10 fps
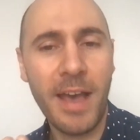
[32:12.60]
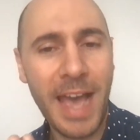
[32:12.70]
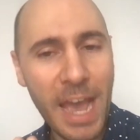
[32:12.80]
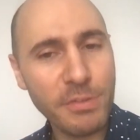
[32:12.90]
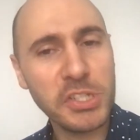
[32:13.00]

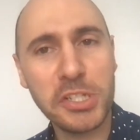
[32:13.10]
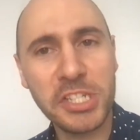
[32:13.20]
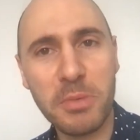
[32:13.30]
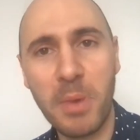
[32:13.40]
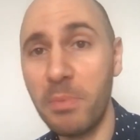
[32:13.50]
I haven't
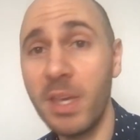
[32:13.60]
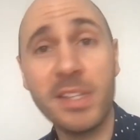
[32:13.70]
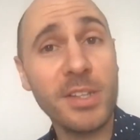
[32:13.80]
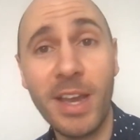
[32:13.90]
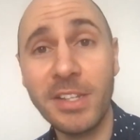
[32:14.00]
totted them up
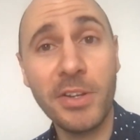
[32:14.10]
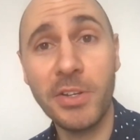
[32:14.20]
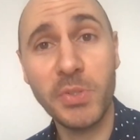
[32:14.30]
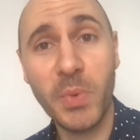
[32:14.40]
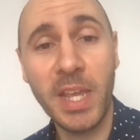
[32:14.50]
yet, so I don't
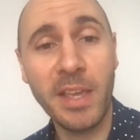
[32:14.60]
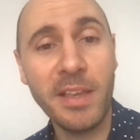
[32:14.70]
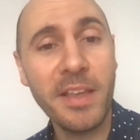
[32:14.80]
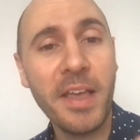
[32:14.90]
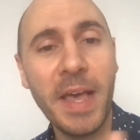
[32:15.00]
know who's winning.
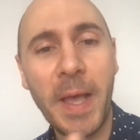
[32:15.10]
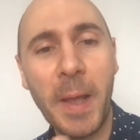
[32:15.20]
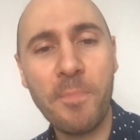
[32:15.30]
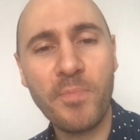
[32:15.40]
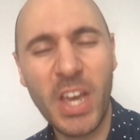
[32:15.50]

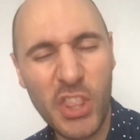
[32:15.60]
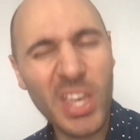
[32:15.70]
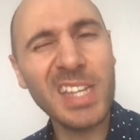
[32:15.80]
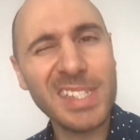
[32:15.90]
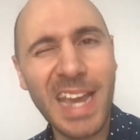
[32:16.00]
I
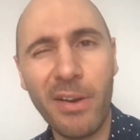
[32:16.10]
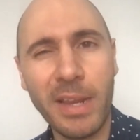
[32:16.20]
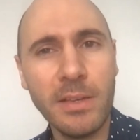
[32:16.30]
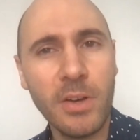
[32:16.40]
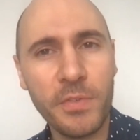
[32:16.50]
think it's
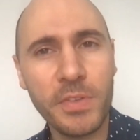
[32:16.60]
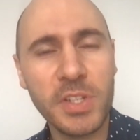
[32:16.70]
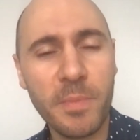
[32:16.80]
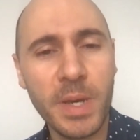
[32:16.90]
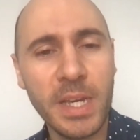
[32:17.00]
Gary off the
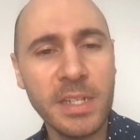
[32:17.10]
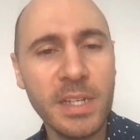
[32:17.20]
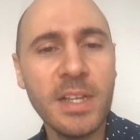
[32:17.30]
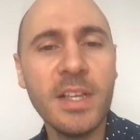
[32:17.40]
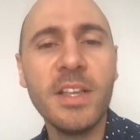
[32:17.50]
top of my head.
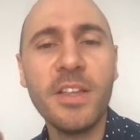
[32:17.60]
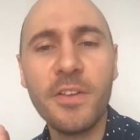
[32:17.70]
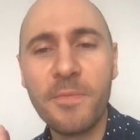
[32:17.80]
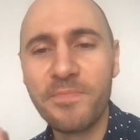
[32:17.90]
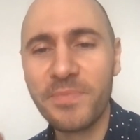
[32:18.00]

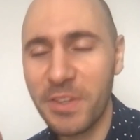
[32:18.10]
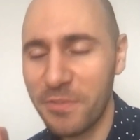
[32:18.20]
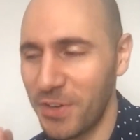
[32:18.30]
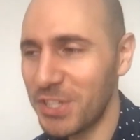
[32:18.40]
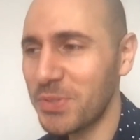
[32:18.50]

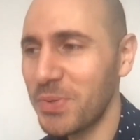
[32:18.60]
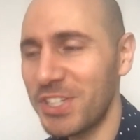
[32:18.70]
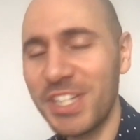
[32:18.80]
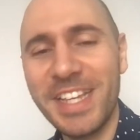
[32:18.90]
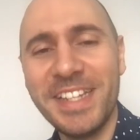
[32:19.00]
First
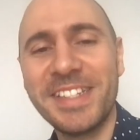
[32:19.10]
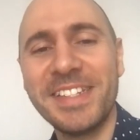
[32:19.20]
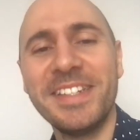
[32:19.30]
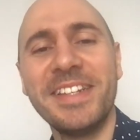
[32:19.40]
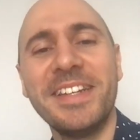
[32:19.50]
question
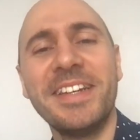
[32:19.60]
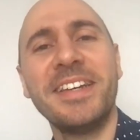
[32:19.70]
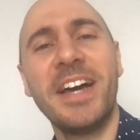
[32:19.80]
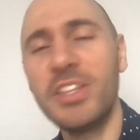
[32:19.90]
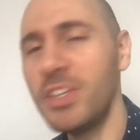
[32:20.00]
is,
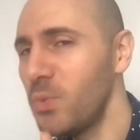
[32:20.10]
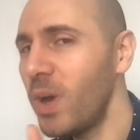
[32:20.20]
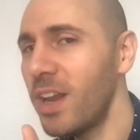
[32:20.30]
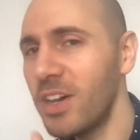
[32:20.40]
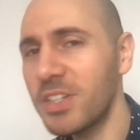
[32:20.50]
I think you
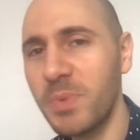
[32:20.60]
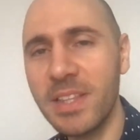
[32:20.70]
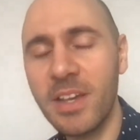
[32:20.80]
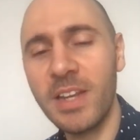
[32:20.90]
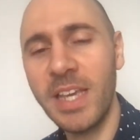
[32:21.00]
won last
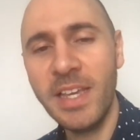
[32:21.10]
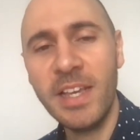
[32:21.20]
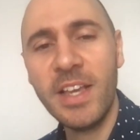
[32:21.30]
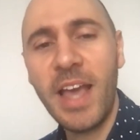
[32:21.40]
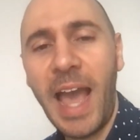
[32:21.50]
week though, Lee.
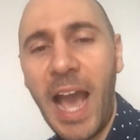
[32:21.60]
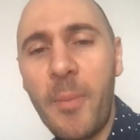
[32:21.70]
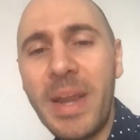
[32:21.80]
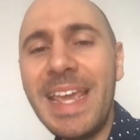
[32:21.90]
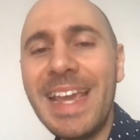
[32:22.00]
How
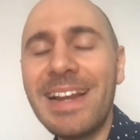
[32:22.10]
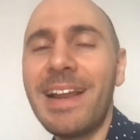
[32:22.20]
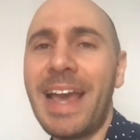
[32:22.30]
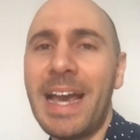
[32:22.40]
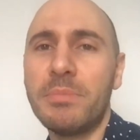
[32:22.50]
many
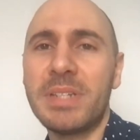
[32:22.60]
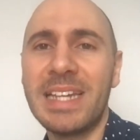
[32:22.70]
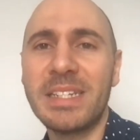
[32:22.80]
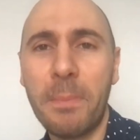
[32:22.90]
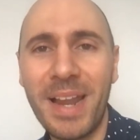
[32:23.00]
England caps
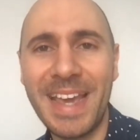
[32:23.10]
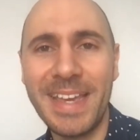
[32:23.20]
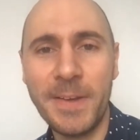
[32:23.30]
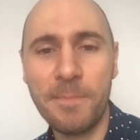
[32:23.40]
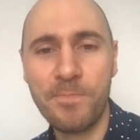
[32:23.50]
as a
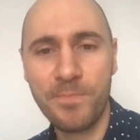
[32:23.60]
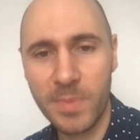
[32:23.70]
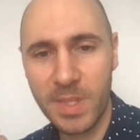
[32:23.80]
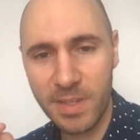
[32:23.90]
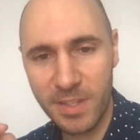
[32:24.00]
player
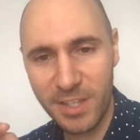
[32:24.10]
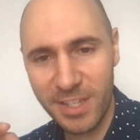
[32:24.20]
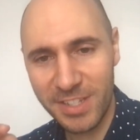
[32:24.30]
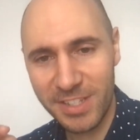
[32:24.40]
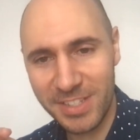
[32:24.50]

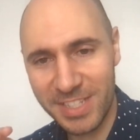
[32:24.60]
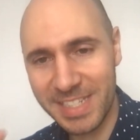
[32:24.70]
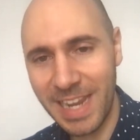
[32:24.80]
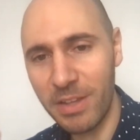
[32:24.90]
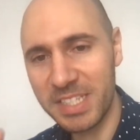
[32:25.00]

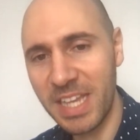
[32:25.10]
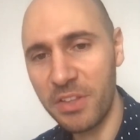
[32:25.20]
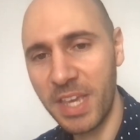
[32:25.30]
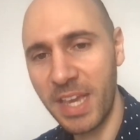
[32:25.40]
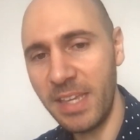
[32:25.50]
does Gareth
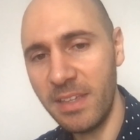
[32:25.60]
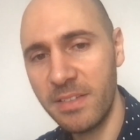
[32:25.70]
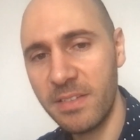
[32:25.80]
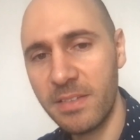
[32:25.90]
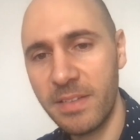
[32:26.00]
Southgate
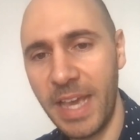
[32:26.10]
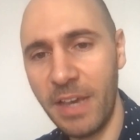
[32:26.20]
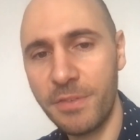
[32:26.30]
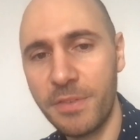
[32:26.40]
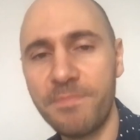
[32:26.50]

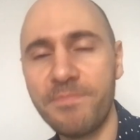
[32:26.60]
have?